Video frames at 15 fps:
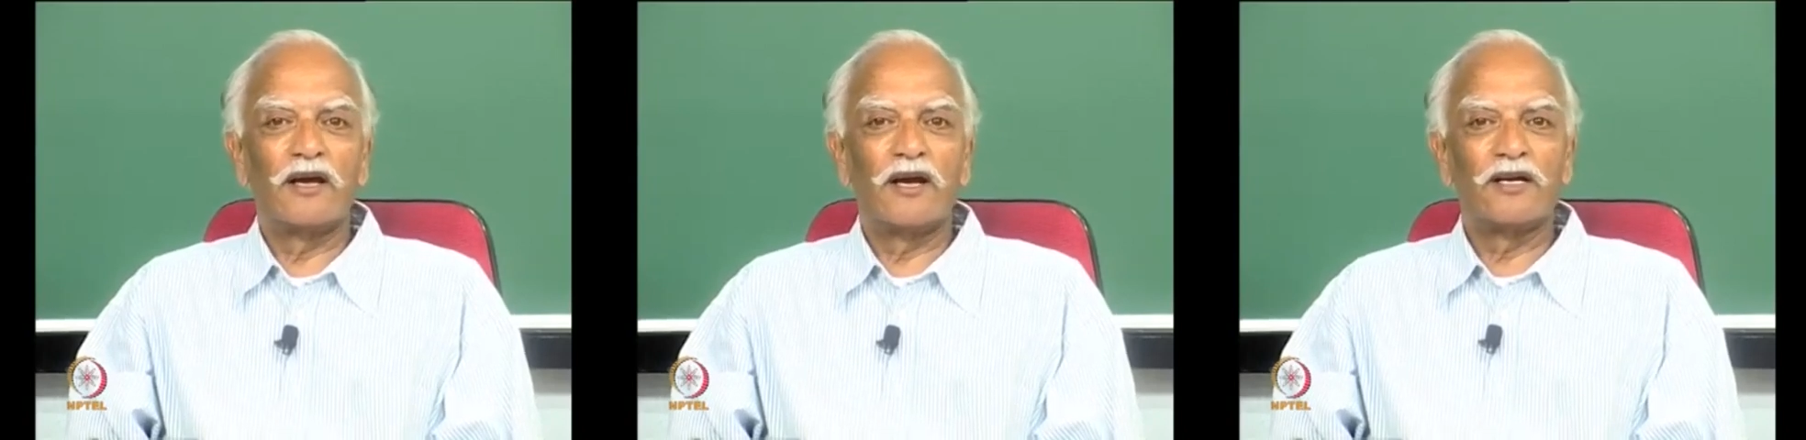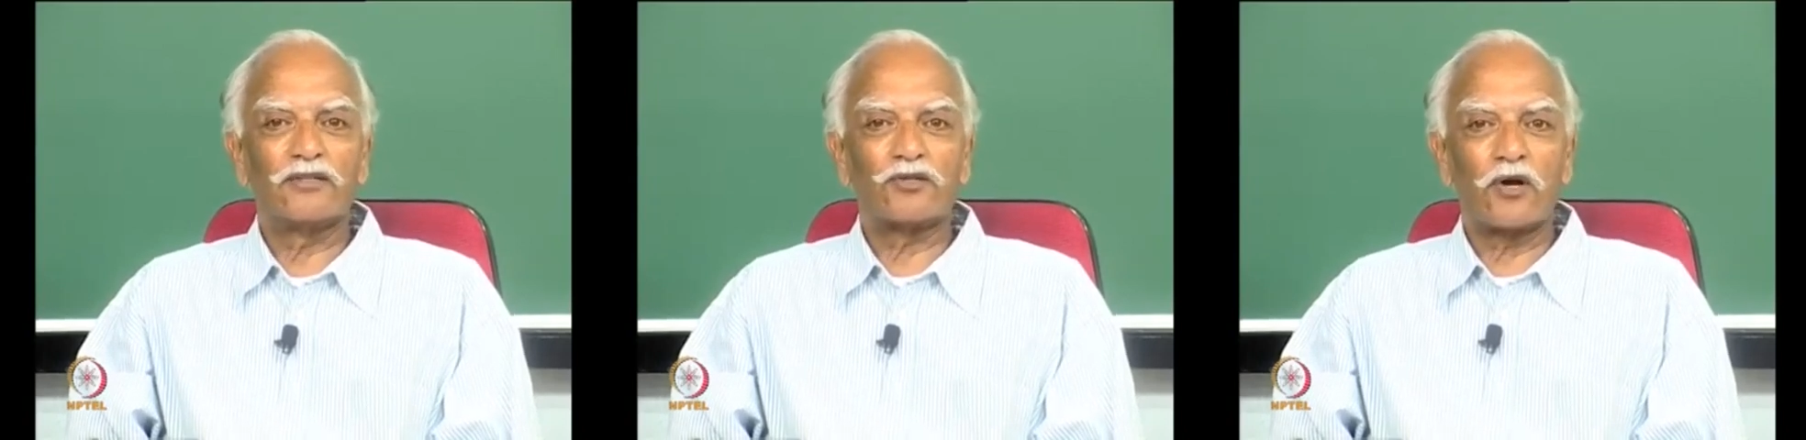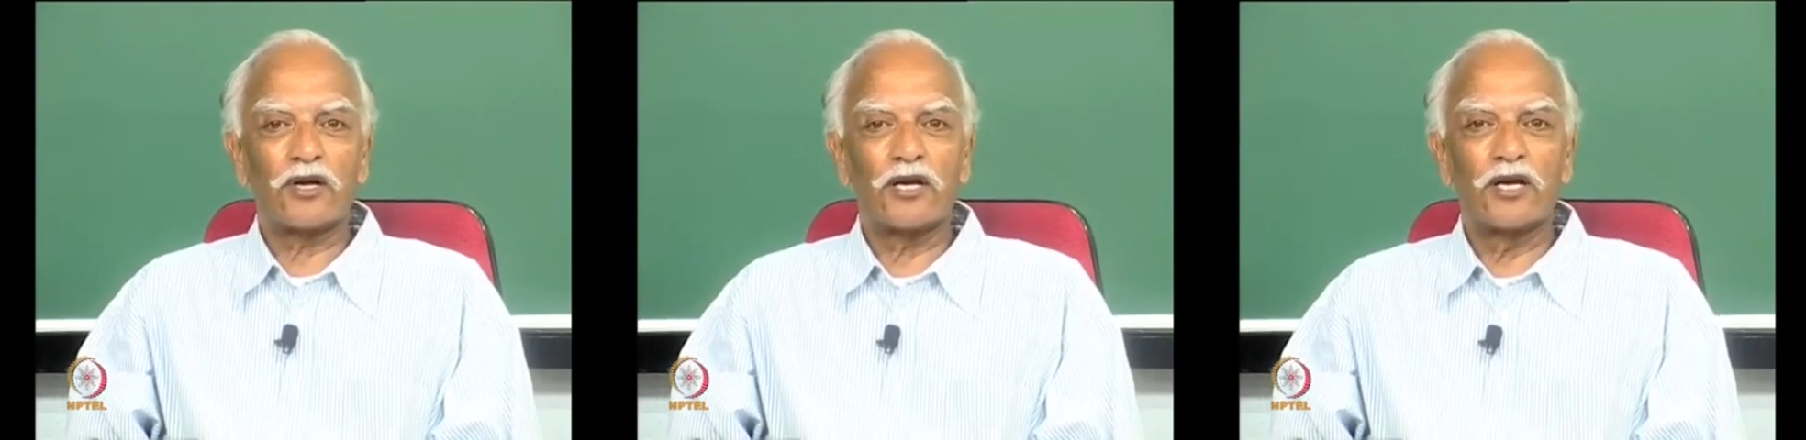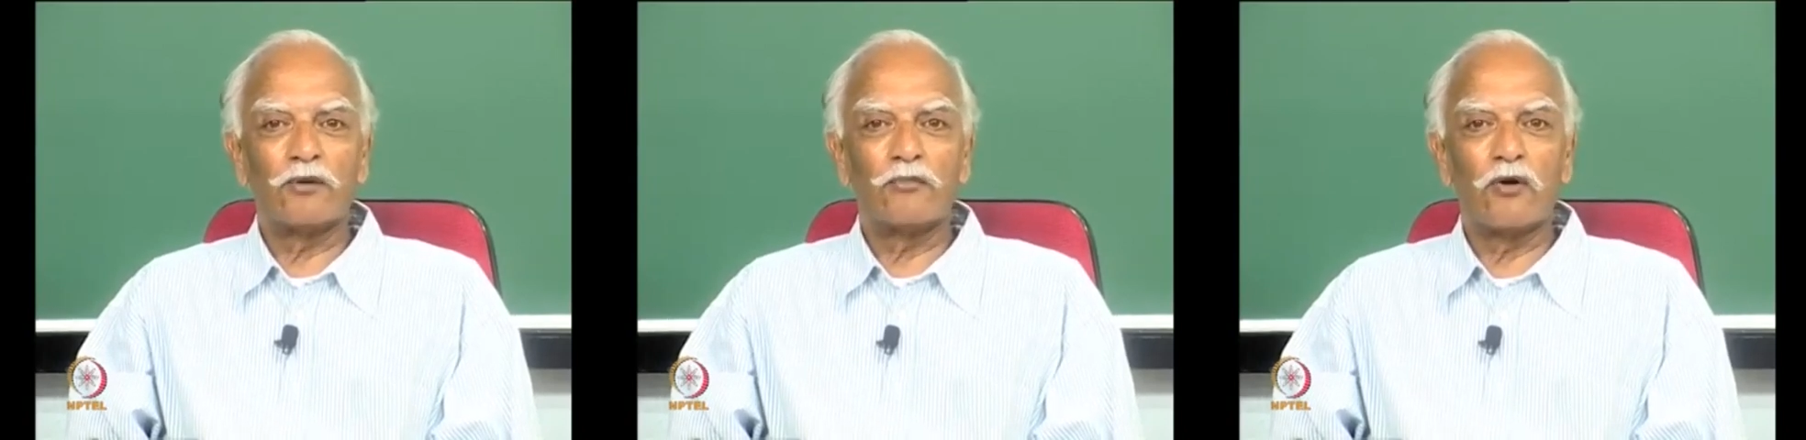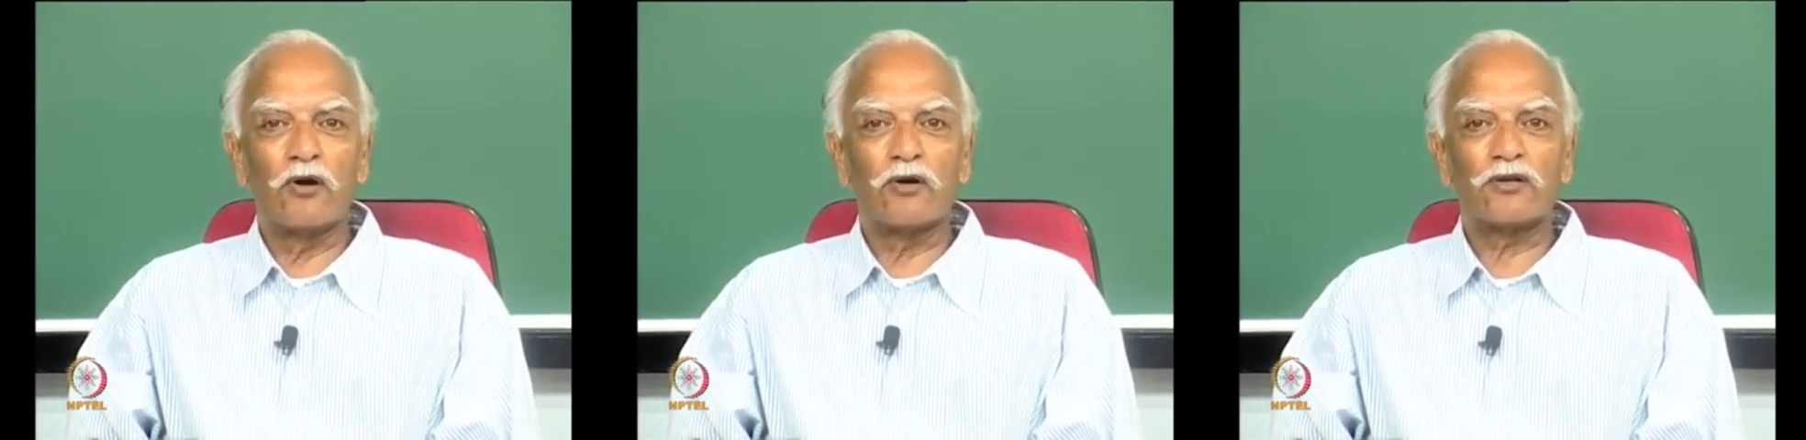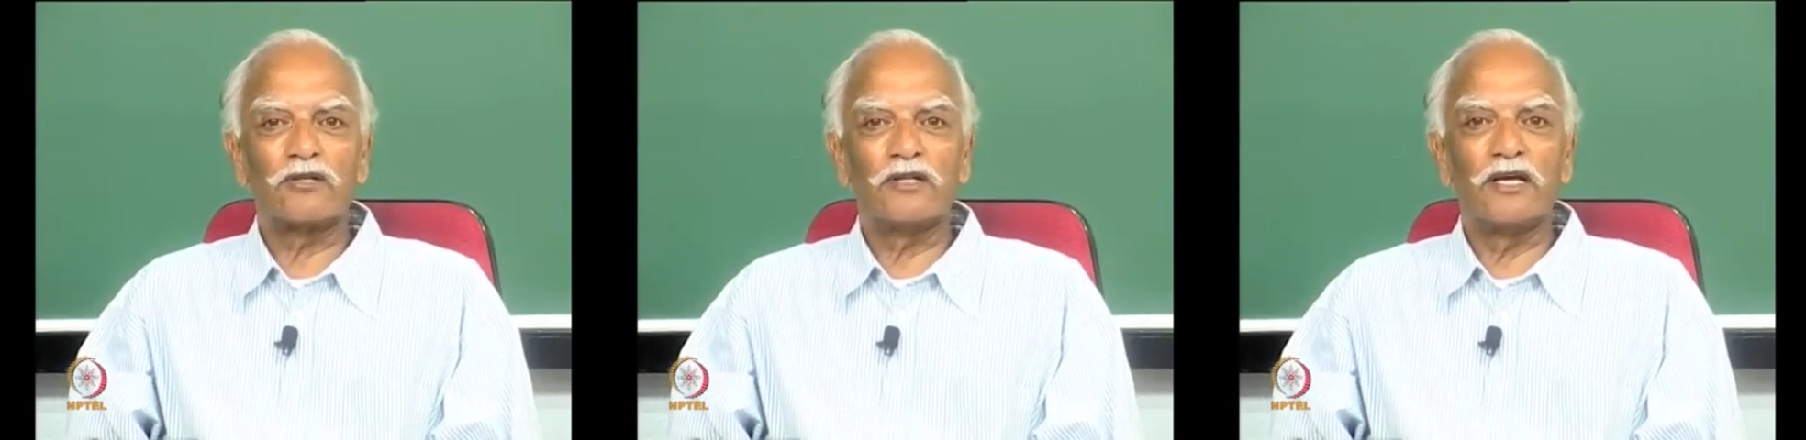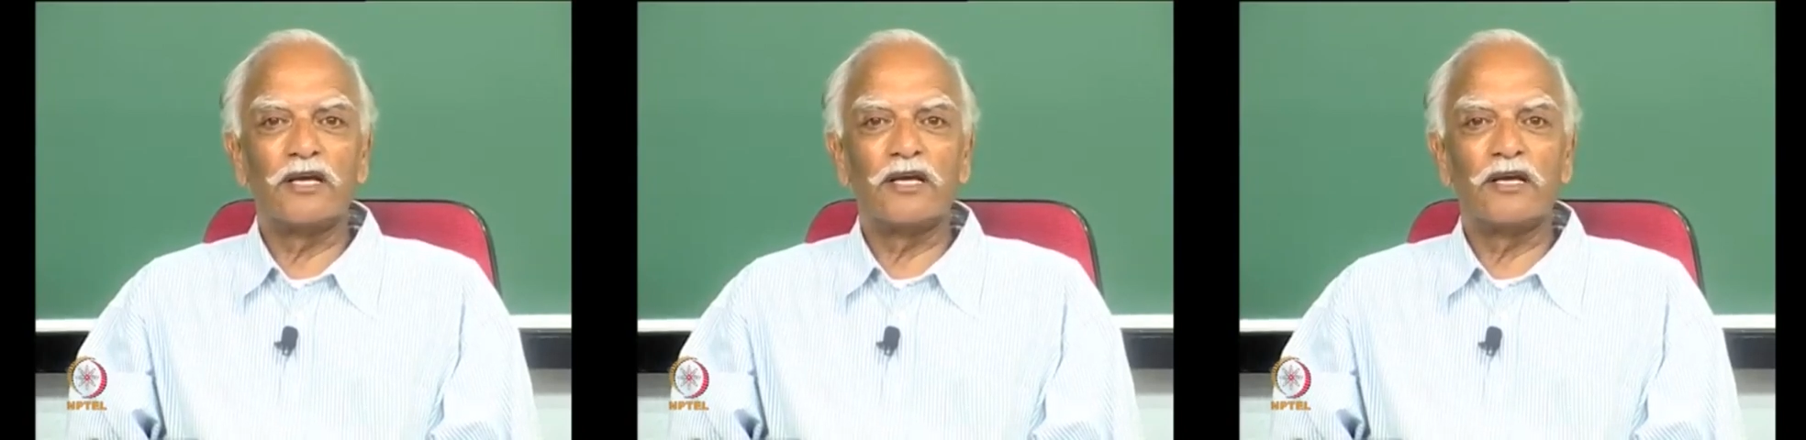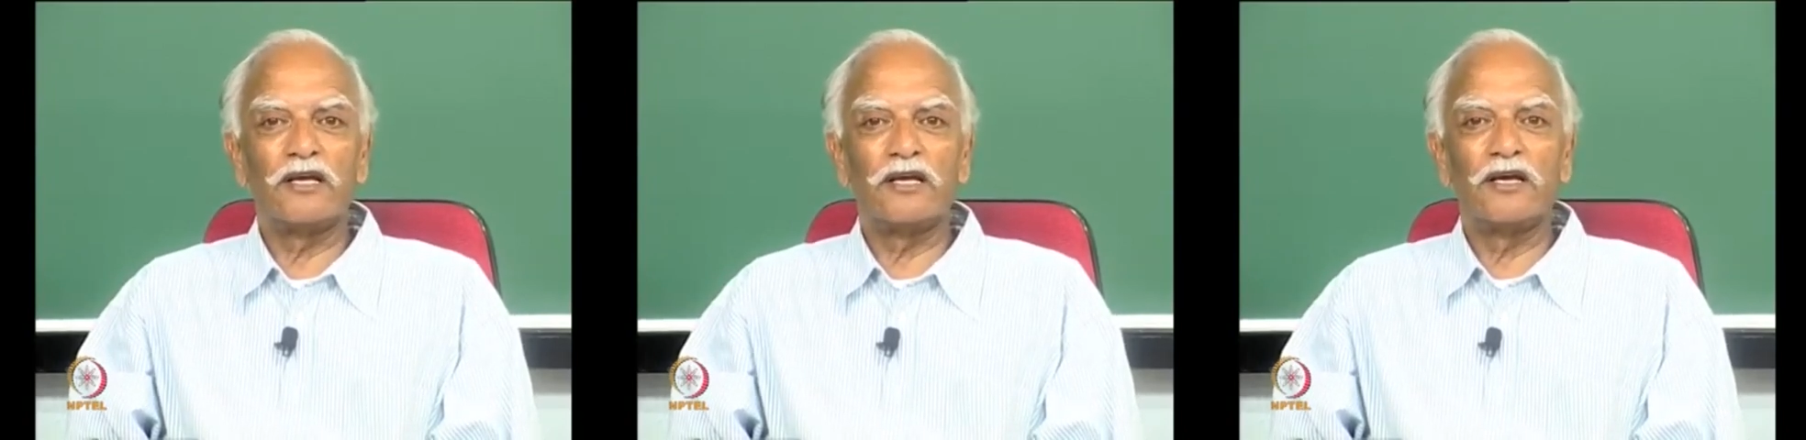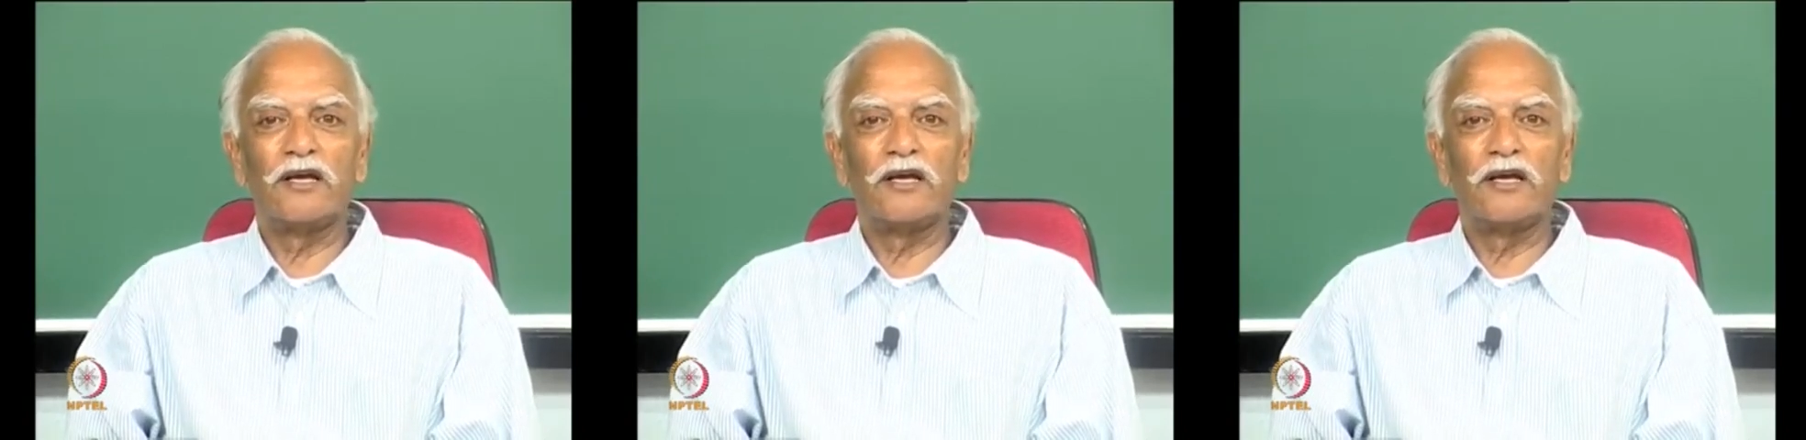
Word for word: in talking about the